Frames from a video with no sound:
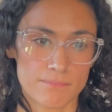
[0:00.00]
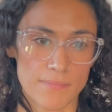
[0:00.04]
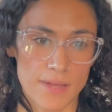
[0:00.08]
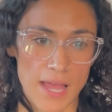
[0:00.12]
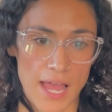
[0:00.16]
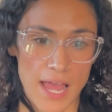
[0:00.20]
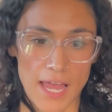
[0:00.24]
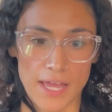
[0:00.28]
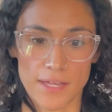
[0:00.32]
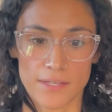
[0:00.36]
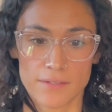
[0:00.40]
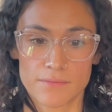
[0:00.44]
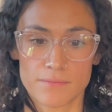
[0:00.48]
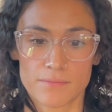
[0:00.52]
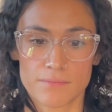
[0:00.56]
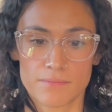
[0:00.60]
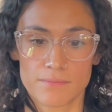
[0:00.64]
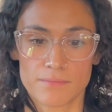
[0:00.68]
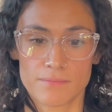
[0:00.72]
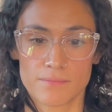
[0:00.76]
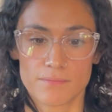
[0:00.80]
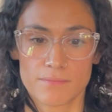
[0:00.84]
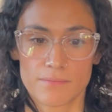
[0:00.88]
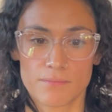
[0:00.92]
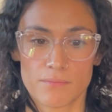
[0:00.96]
add
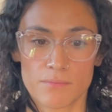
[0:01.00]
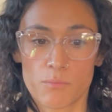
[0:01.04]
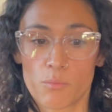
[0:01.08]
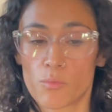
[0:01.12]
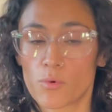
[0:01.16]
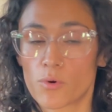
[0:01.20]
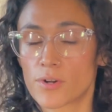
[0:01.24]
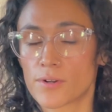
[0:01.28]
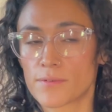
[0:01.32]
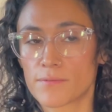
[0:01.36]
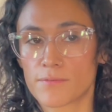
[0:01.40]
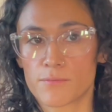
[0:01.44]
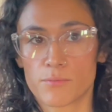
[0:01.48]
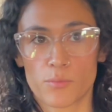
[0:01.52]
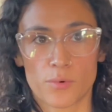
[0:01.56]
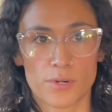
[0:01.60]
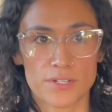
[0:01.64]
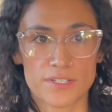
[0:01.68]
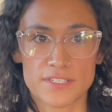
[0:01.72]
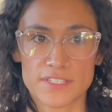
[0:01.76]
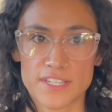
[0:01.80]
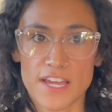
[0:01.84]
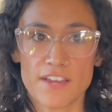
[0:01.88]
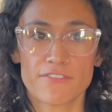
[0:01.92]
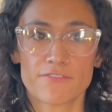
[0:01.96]
more
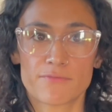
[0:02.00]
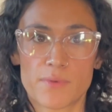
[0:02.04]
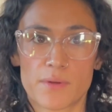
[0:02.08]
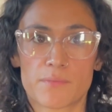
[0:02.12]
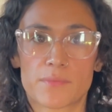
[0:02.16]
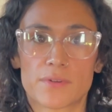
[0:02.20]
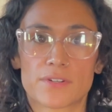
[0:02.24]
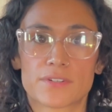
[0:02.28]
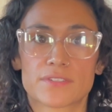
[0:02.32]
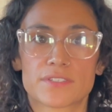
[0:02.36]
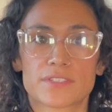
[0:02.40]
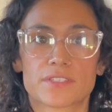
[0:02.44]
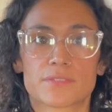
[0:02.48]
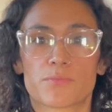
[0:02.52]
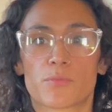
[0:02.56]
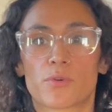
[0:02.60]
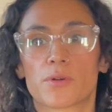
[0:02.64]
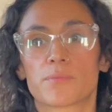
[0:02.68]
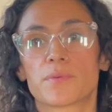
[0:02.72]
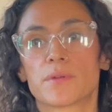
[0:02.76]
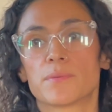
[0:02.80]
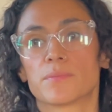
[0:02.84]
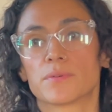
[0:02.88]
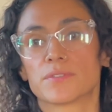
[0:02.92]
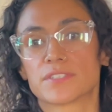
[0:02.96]
staff members, more
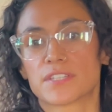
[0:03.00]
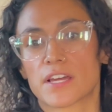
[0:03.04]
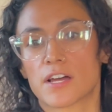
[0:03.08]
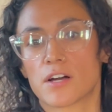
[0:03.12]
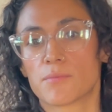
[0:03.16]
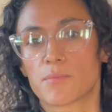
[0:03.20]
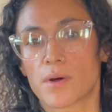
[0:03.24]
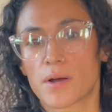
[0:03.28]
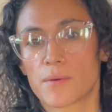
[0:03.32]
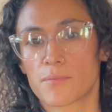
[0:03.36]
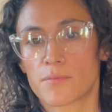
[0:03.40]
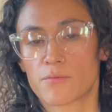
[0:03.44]
people to help